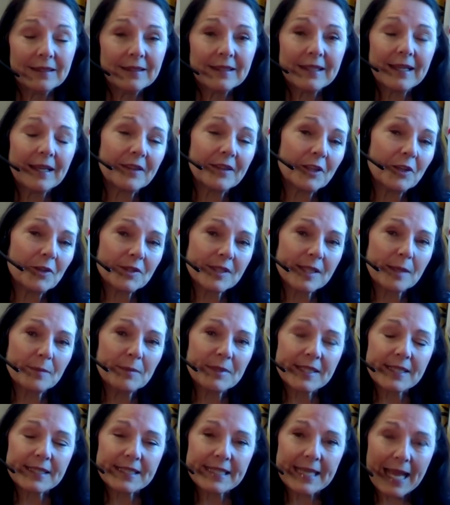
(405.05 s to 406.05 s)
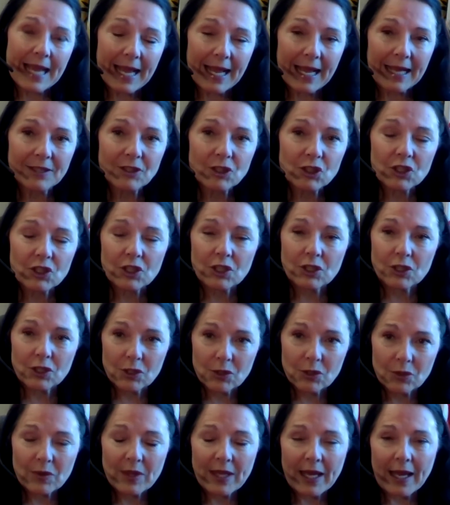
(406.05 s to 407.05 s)
yeah, the Youth Summit's attached
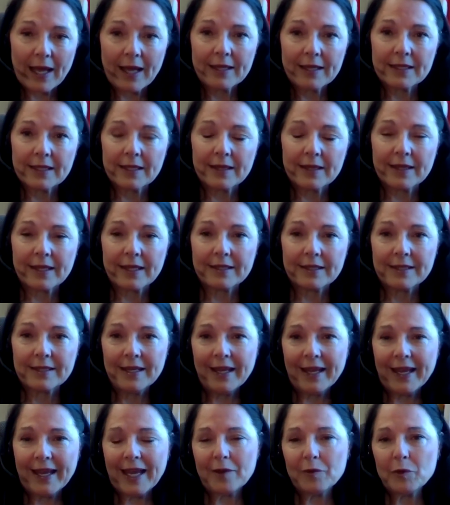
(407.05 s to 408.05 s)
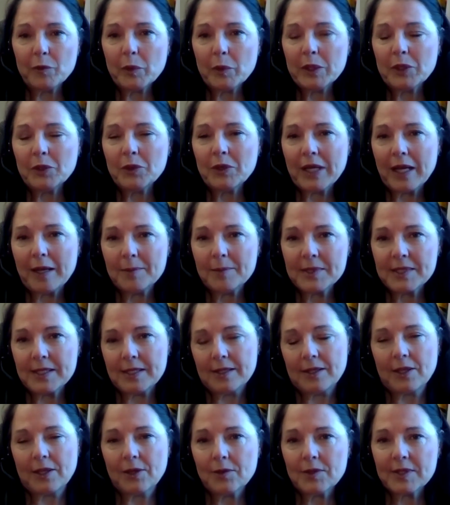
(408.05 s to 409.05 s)
to that in that everyone who comes to
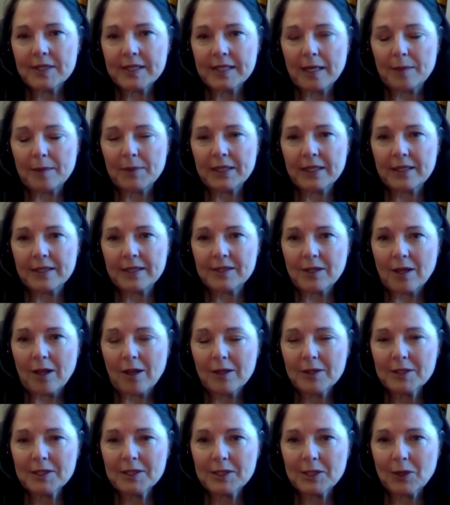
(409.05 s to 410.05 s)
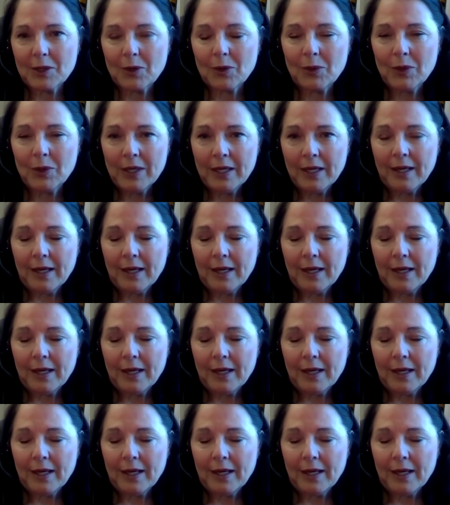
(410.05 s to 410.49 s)
the Youth Summit is also